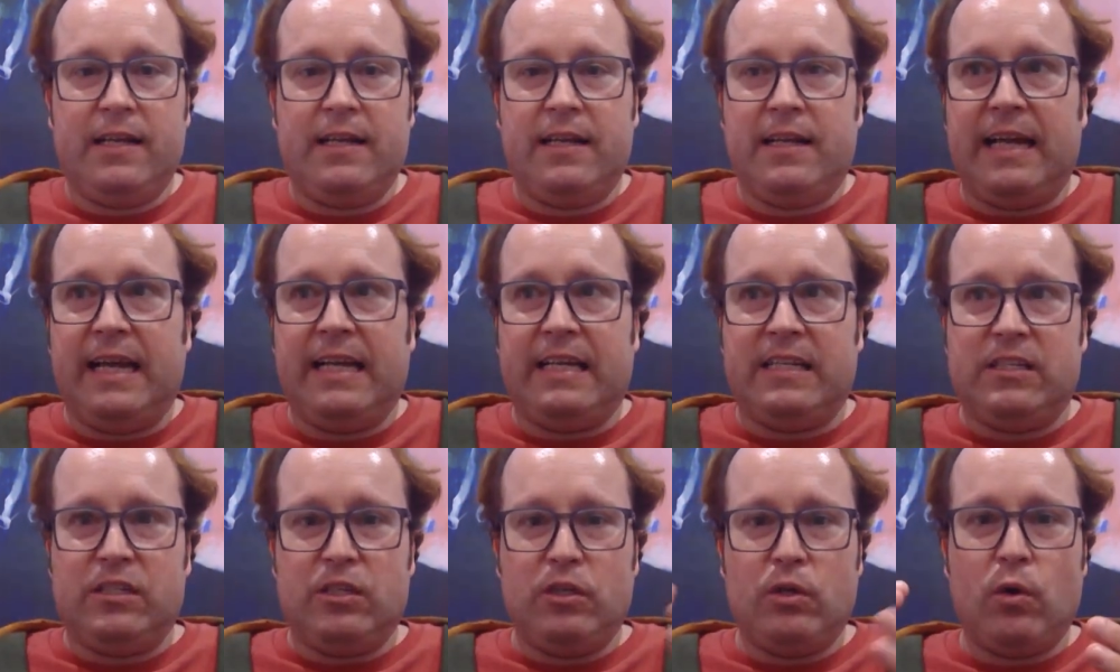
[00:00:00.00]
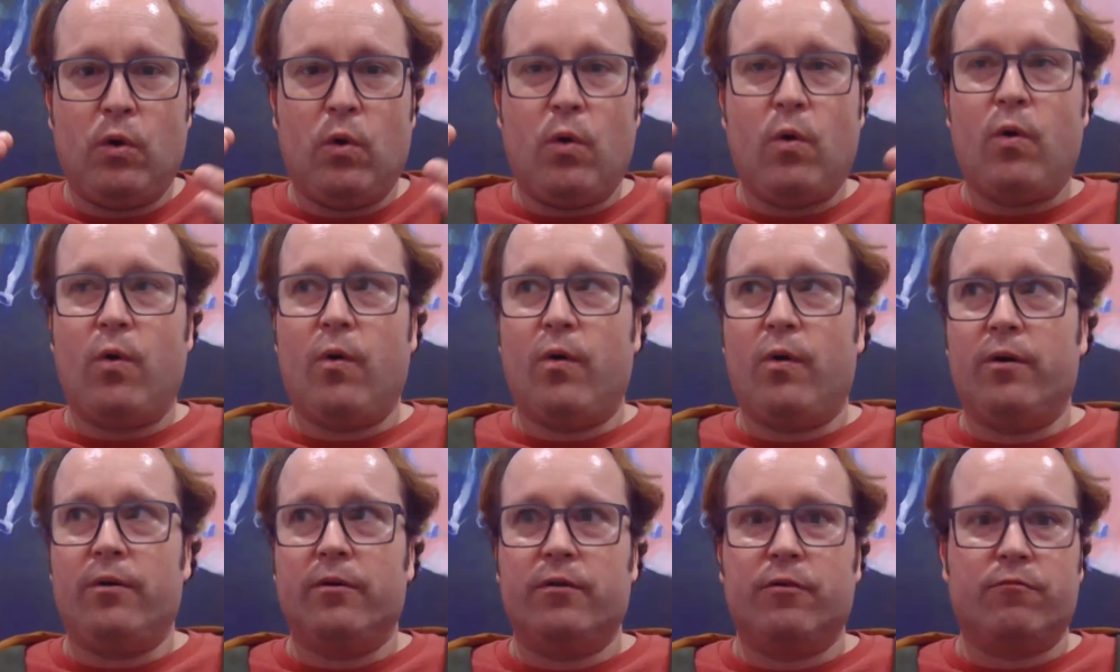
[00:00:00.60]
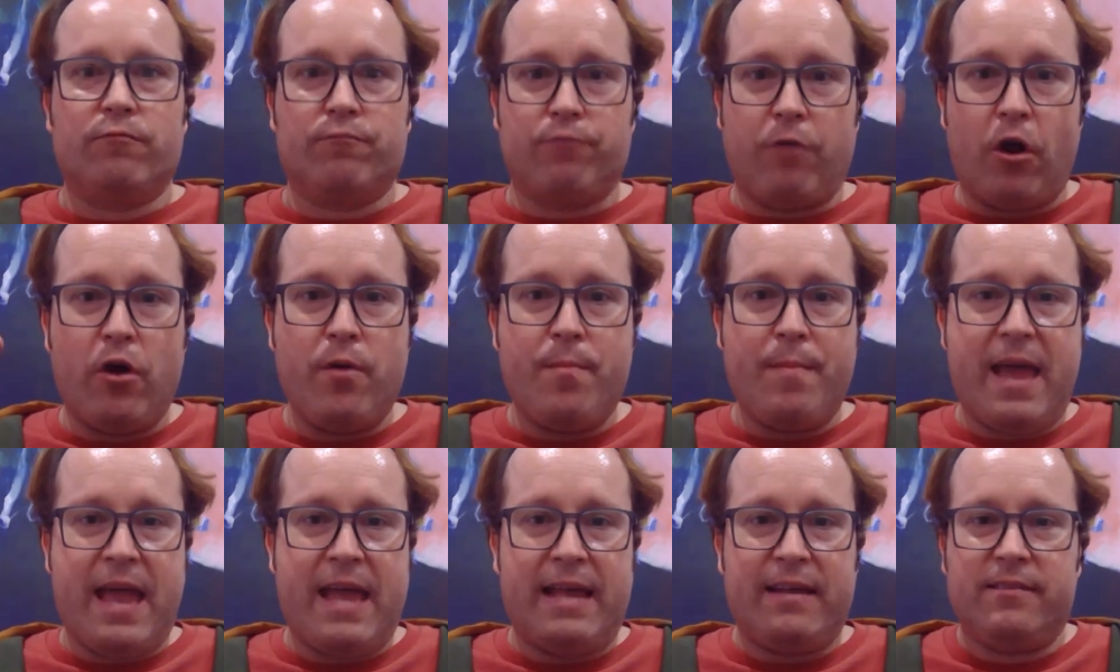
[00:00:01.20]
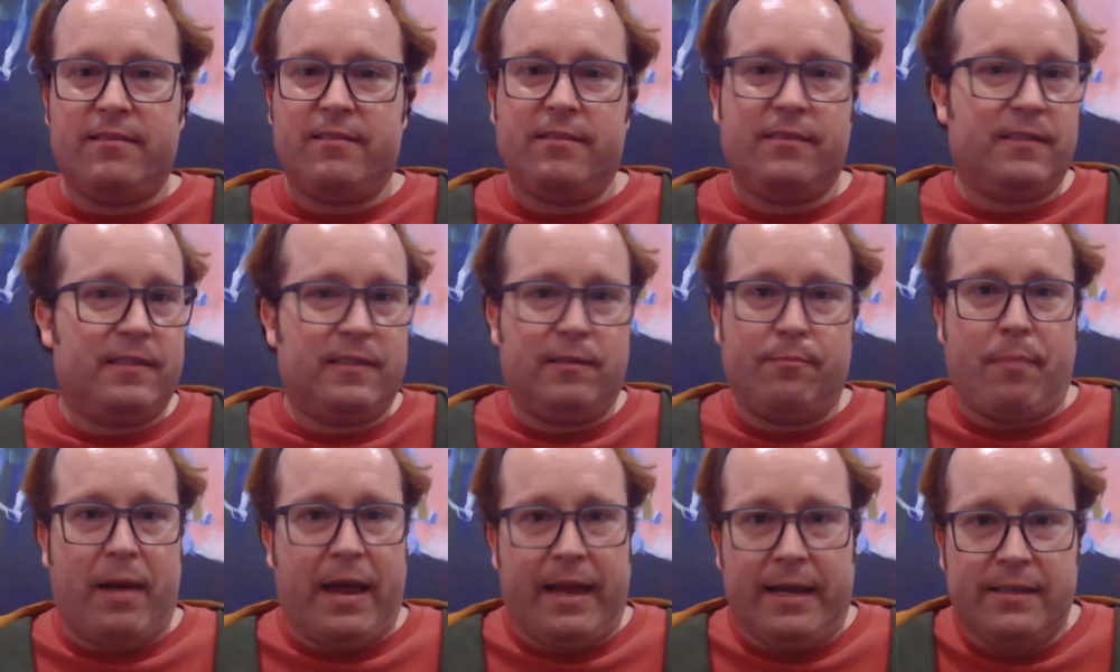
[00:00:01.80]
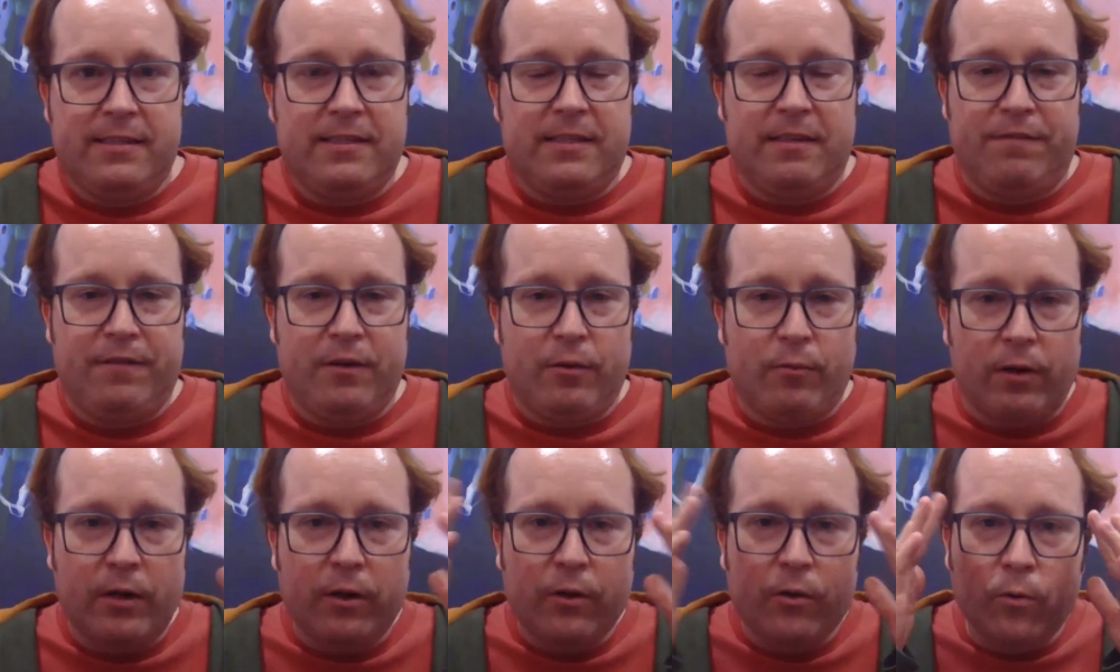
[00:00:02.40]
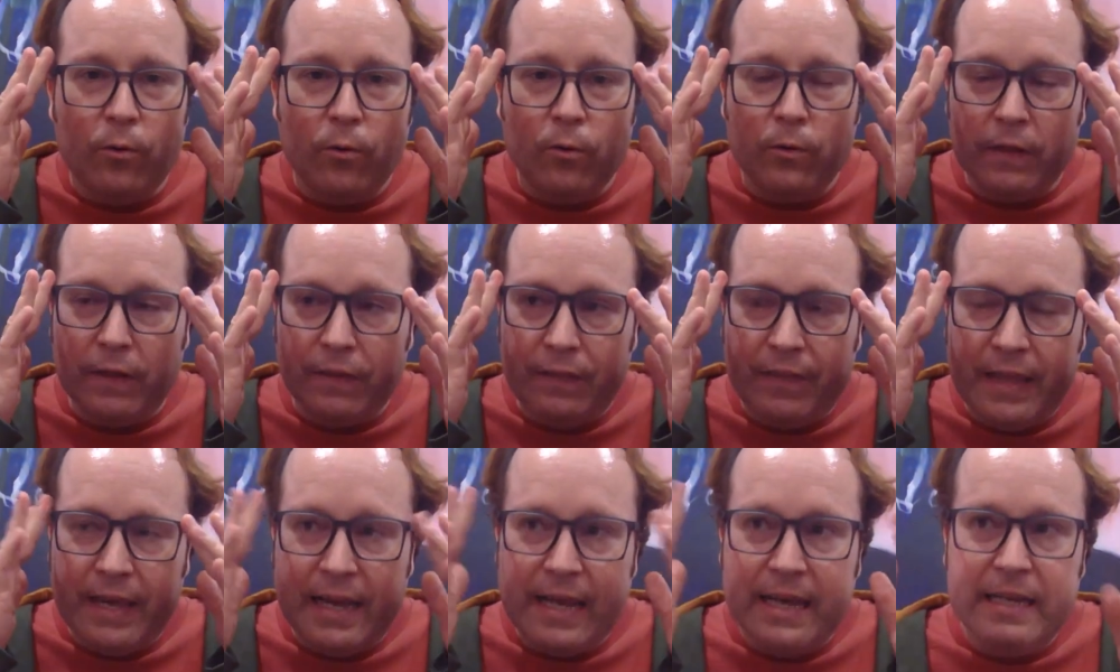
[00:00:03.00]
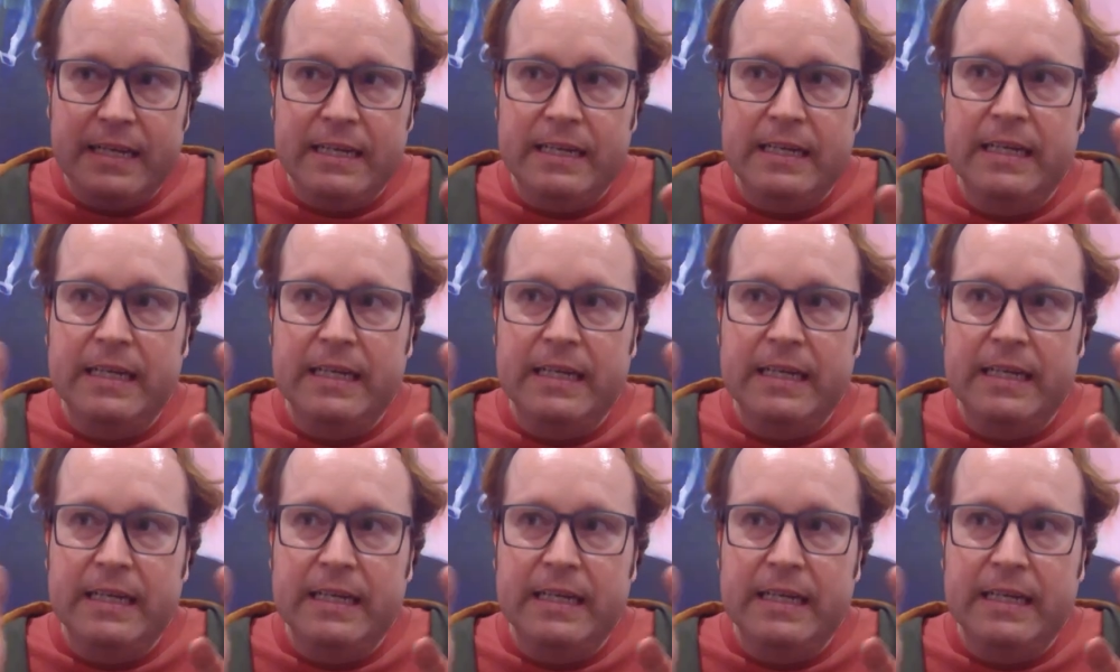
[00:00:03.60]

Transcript: It's your romance space, if you want to call it that.